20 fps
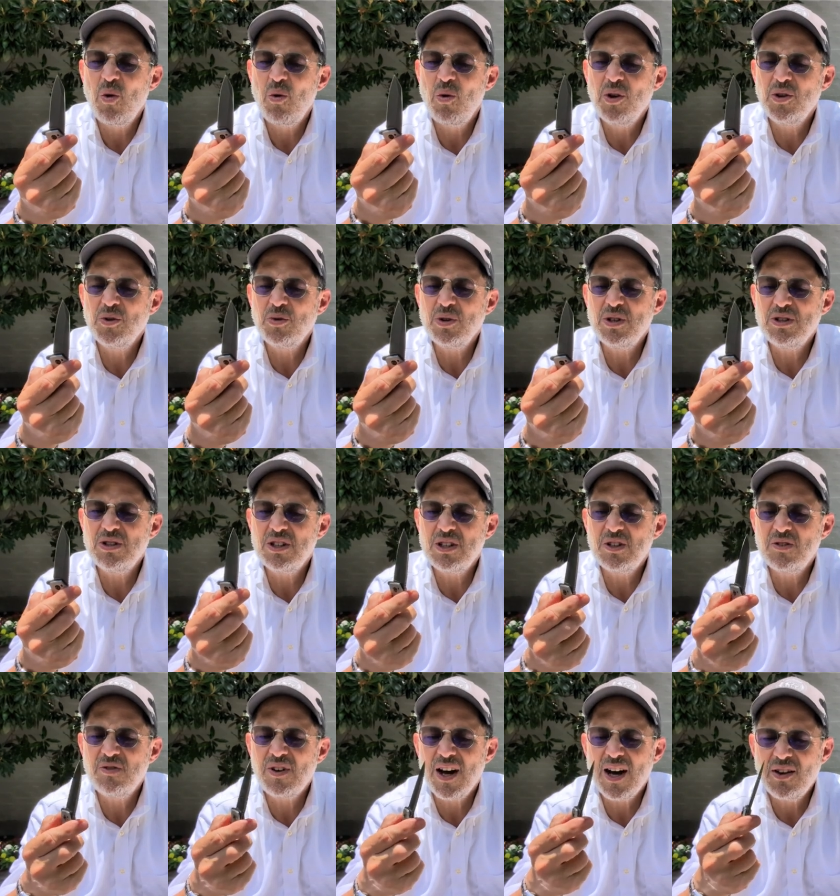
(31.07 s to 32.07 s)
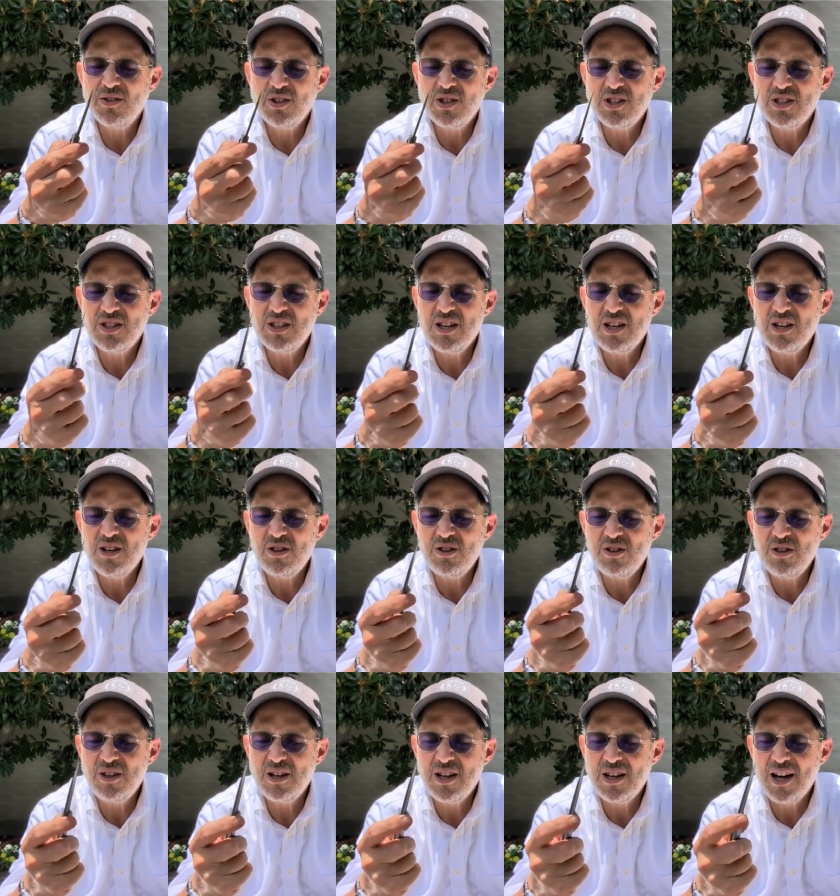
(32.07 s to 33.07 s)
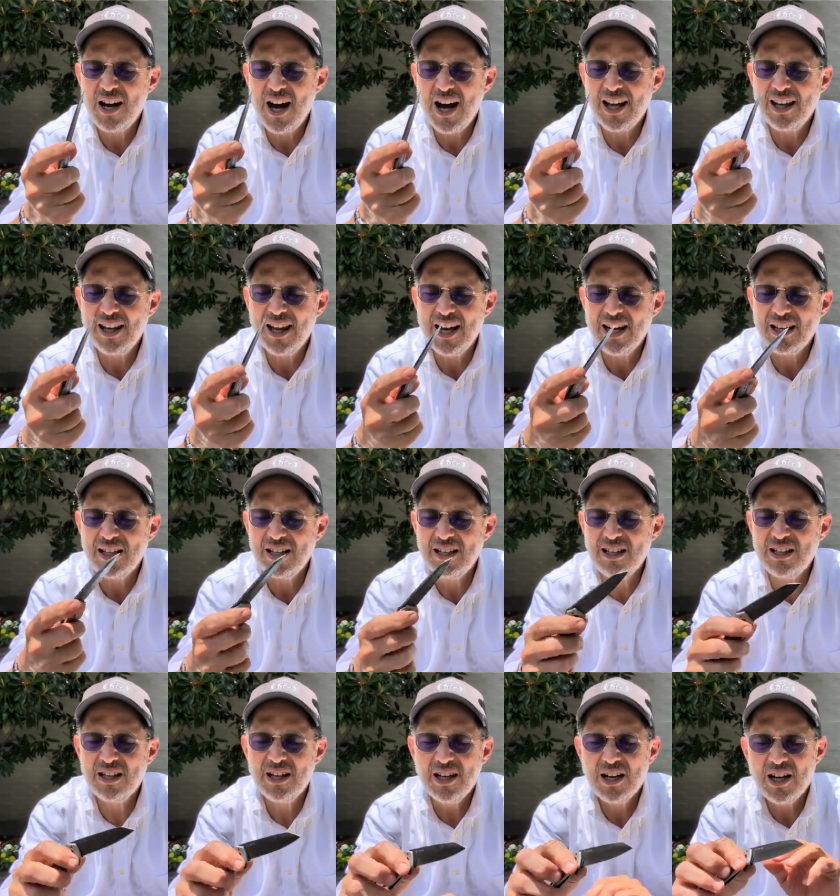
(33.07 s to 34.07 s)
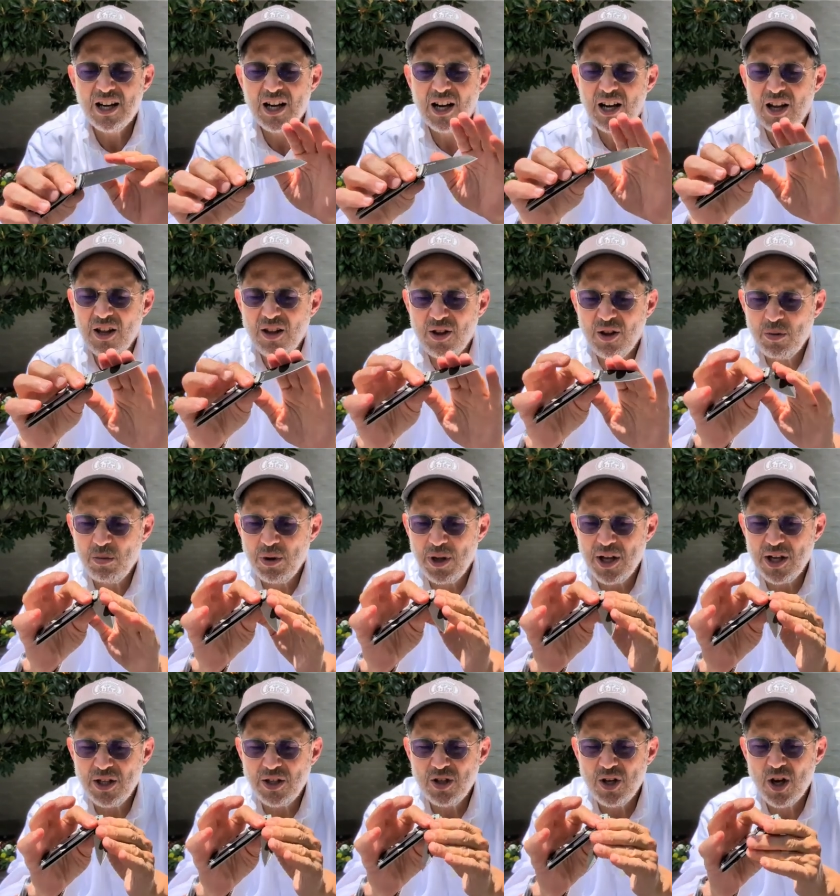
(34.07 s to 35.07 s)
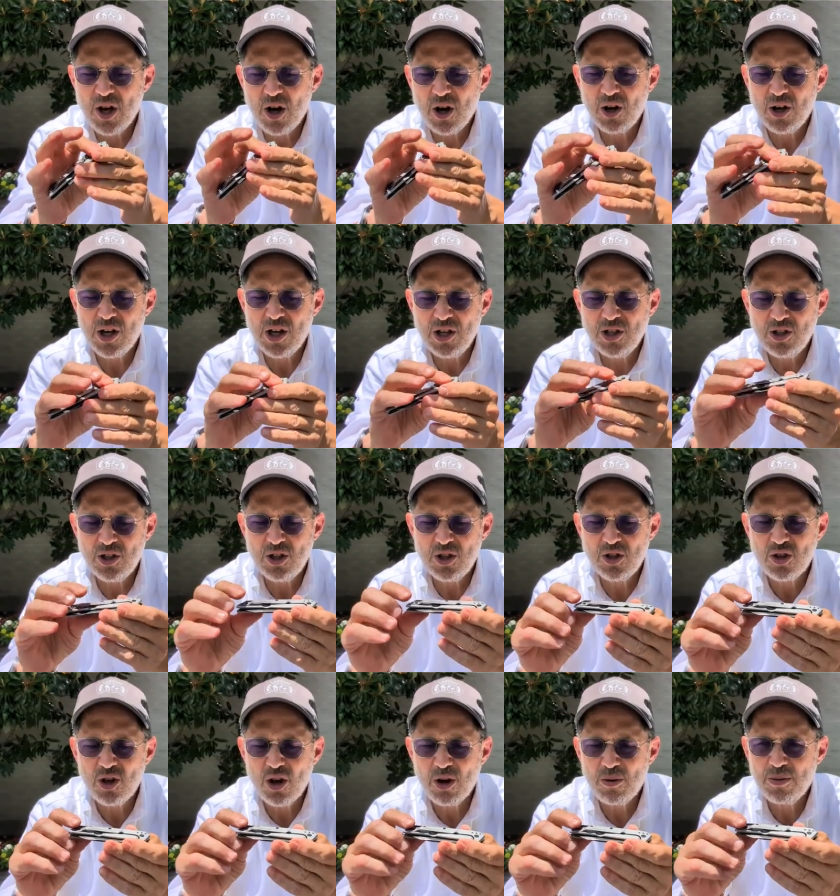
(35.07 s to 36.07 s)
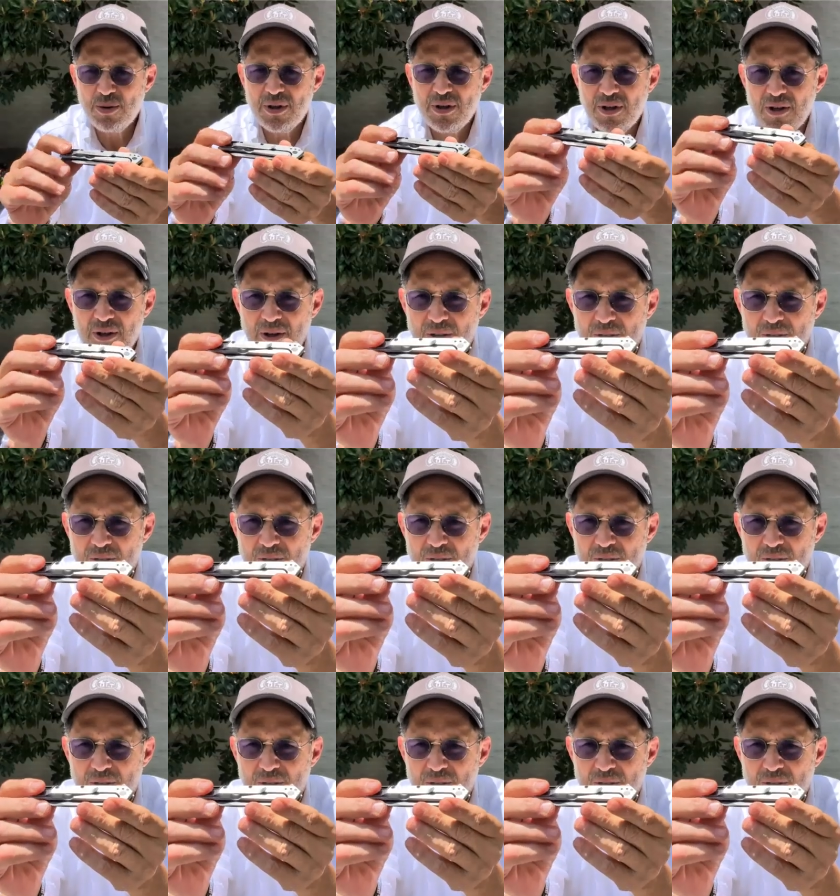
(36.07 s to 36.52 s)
1365 steel, I like it. Their blades are easy to sharpen,